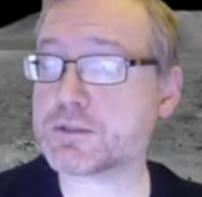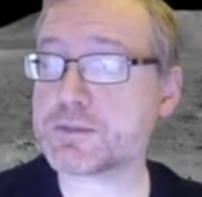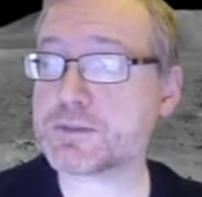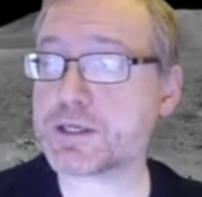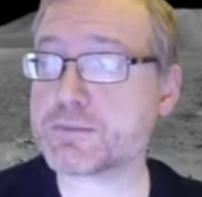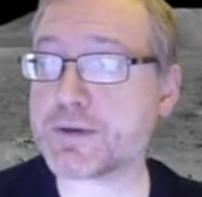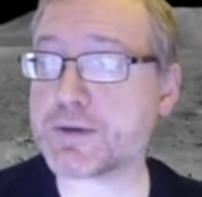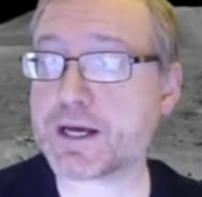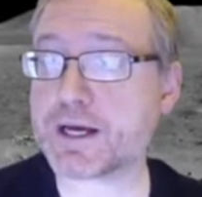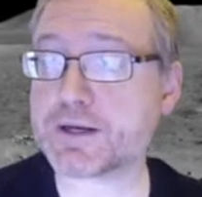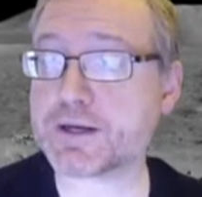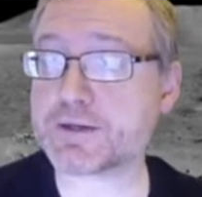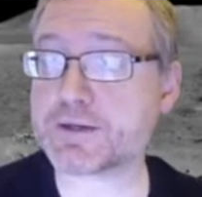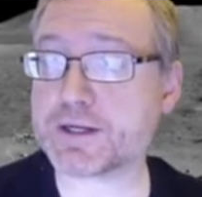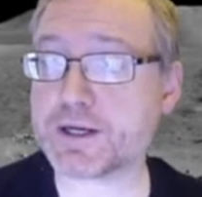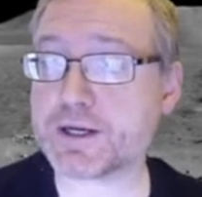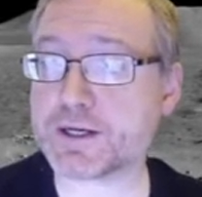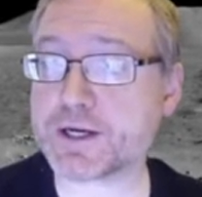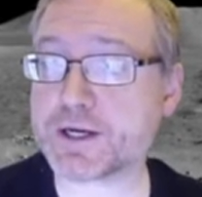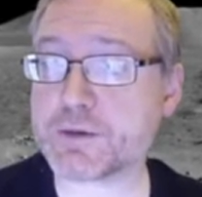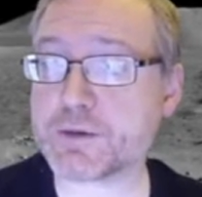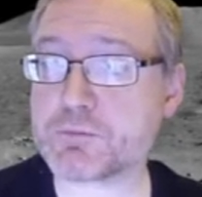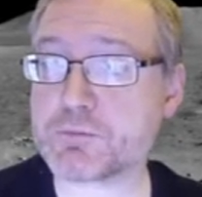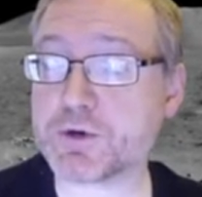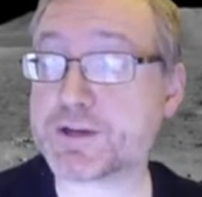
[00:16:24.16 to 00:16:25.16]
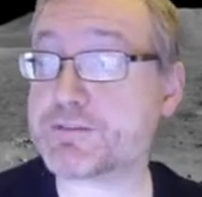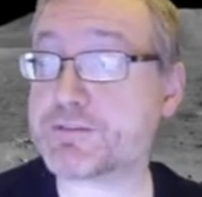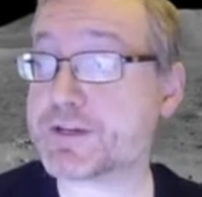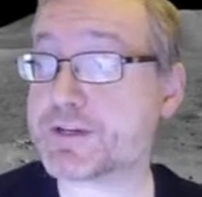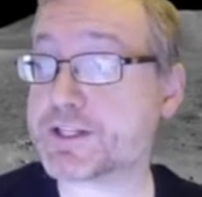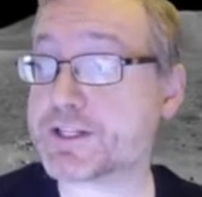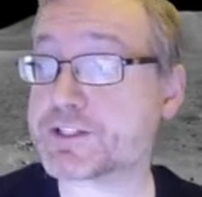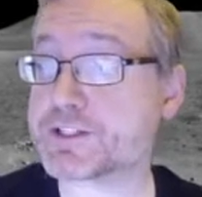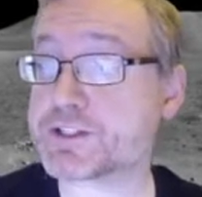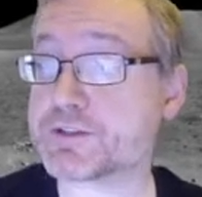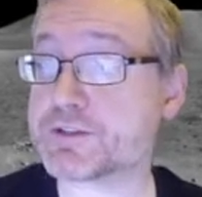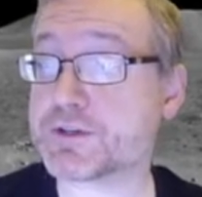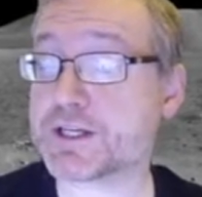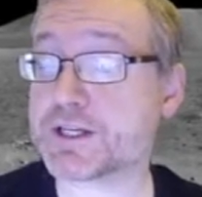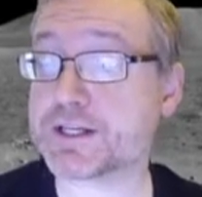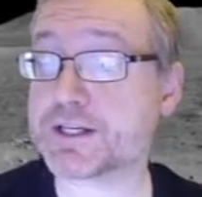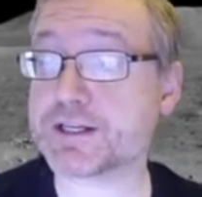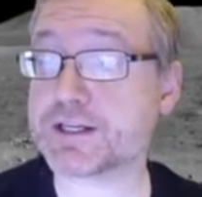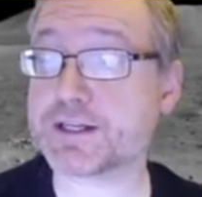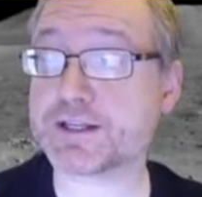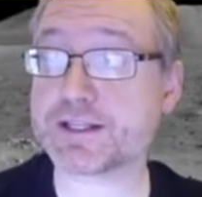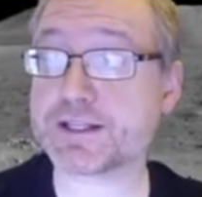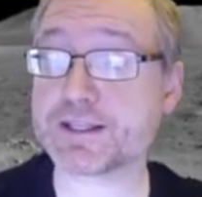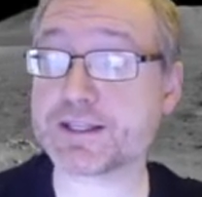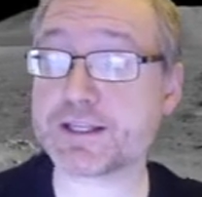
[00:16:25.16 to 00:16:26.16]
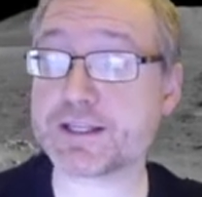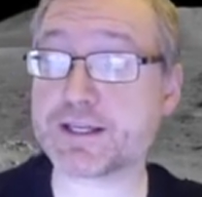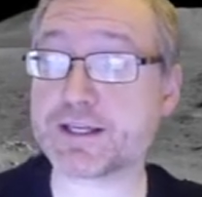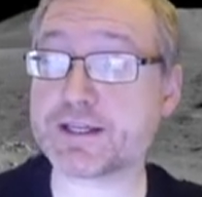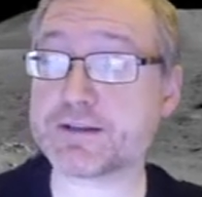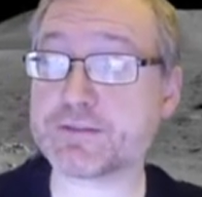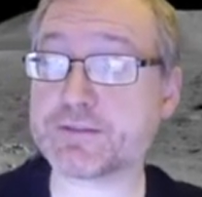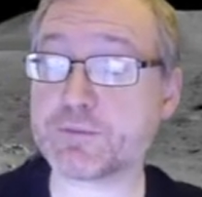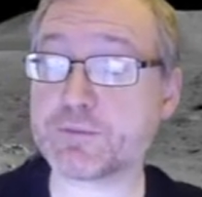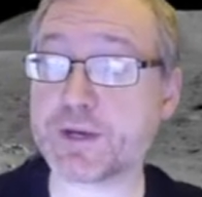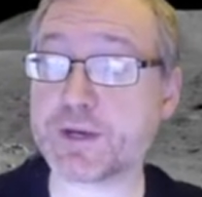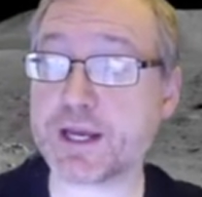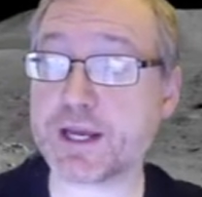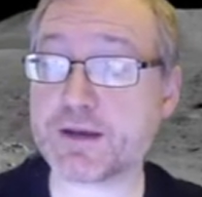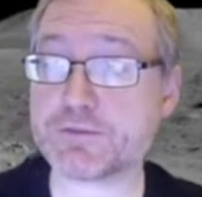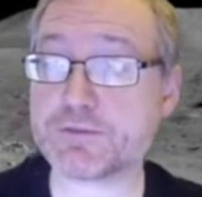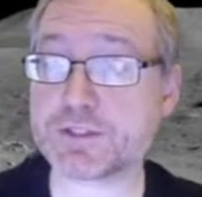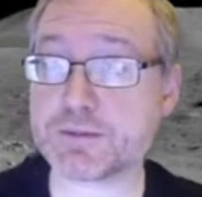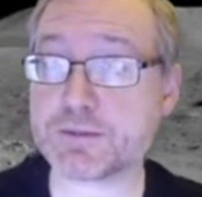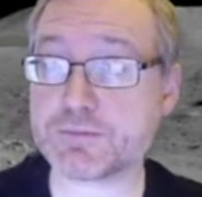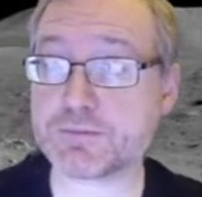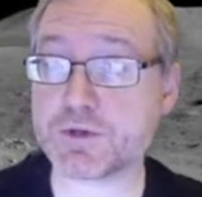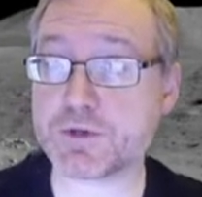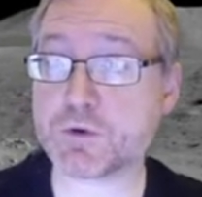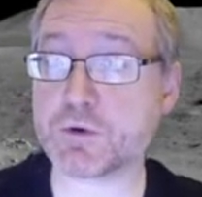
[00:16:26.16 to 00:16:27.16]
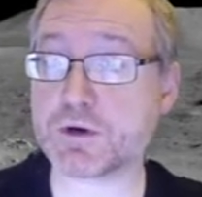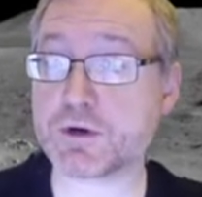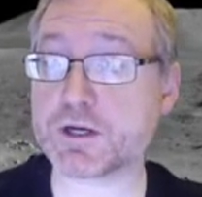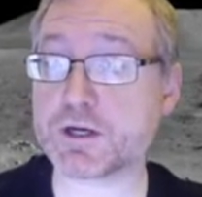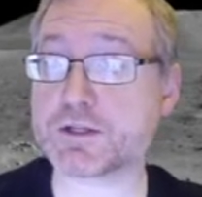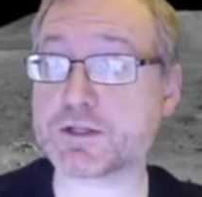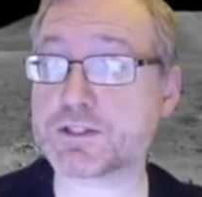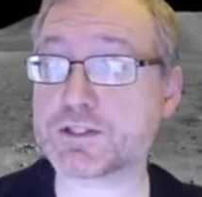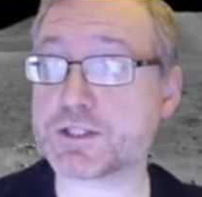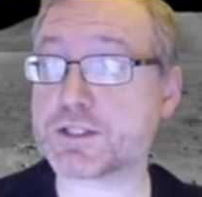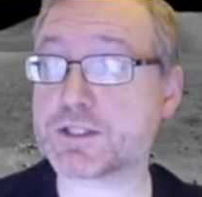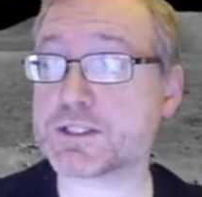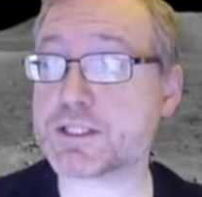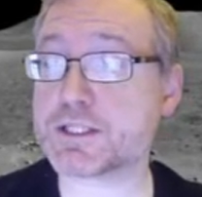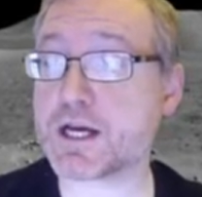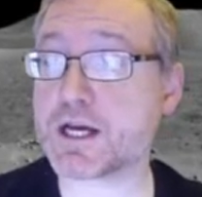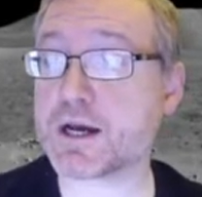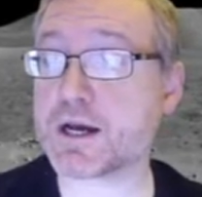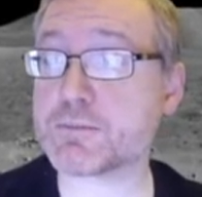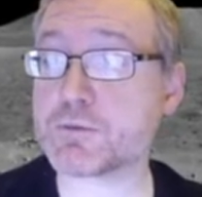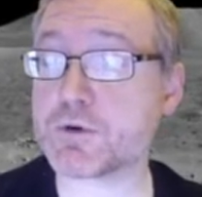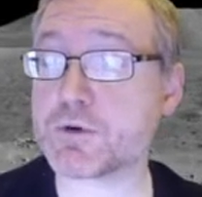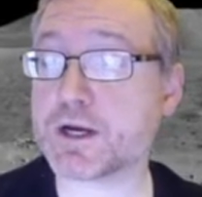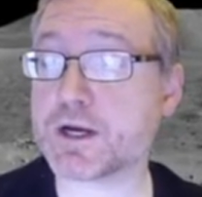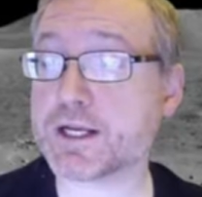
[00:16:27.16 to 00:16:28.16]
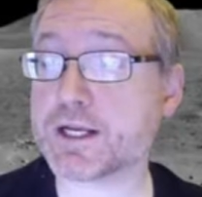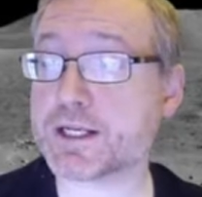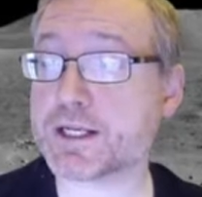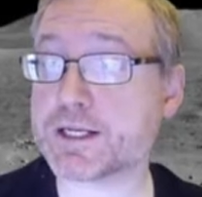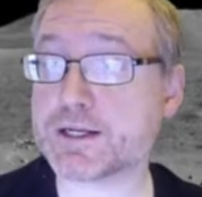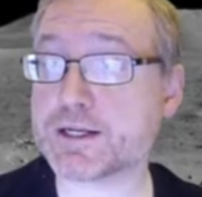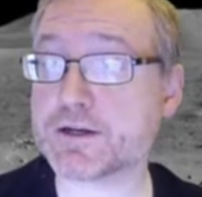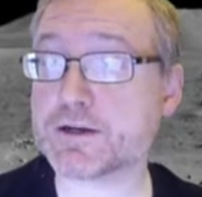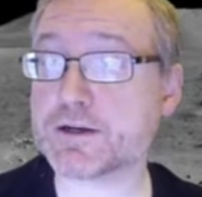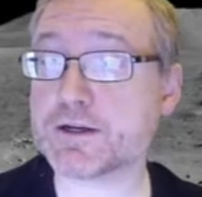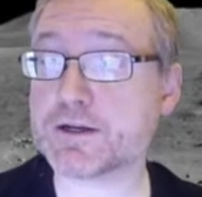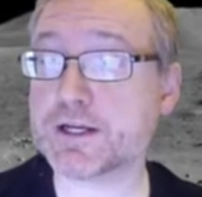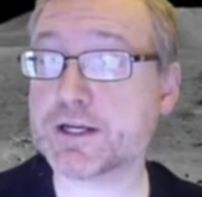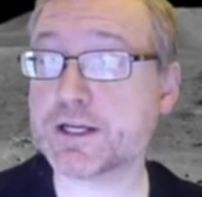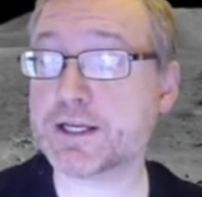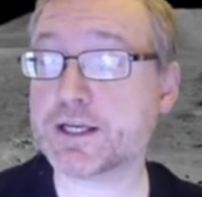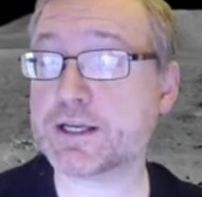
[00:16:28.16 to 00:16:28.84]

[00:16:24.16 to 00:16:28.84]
about a brief history, we have some URLs in the top right here.